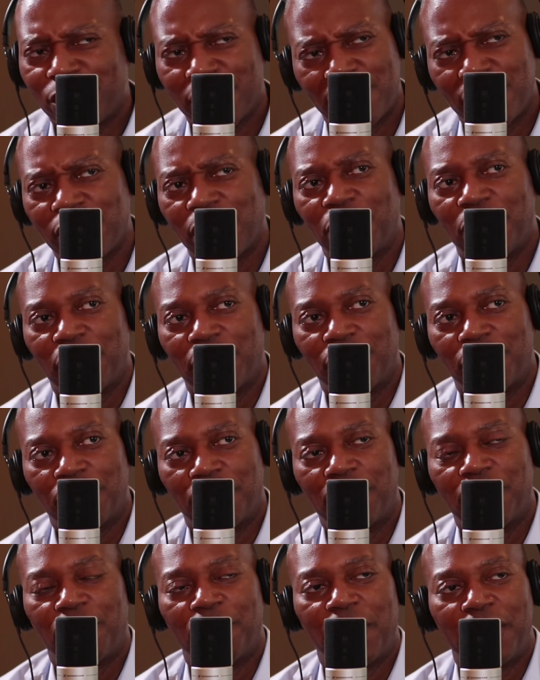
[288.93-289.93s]
Is it something
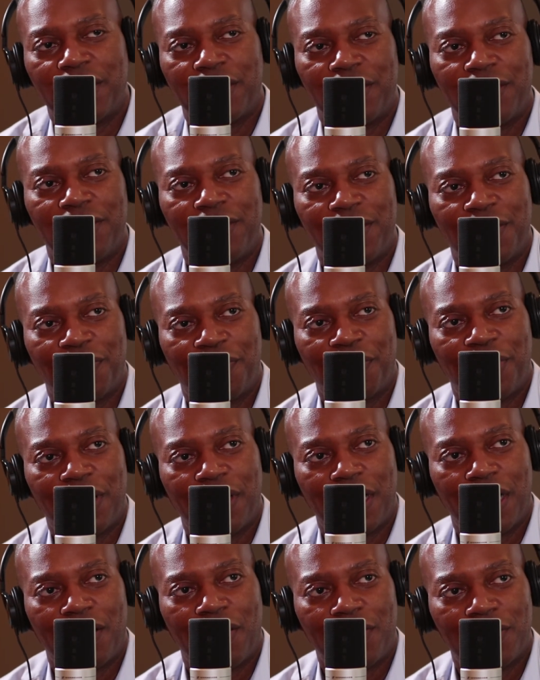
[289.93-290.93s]
fundamentally
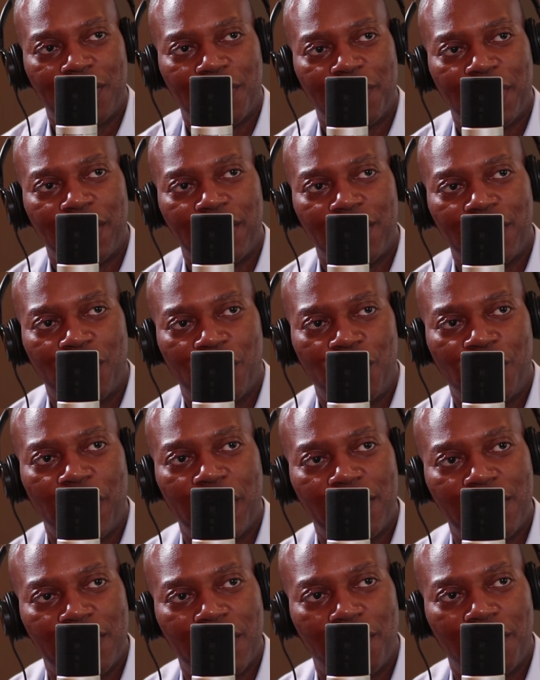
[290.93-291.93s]
different that ultimately
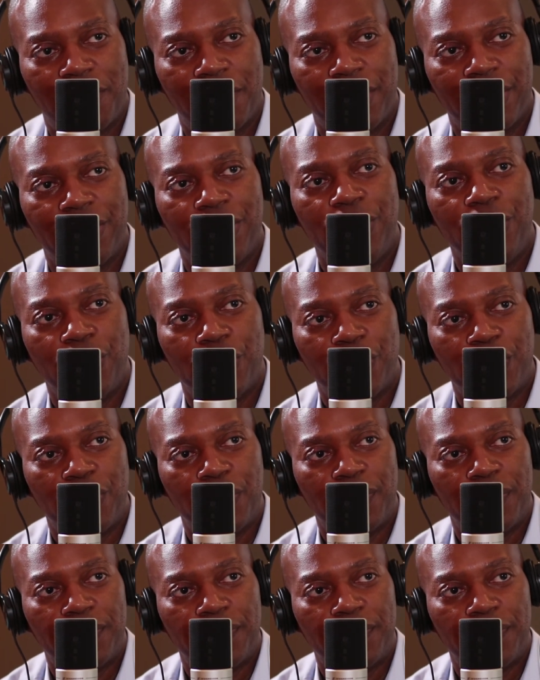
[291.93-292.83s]
creates something new?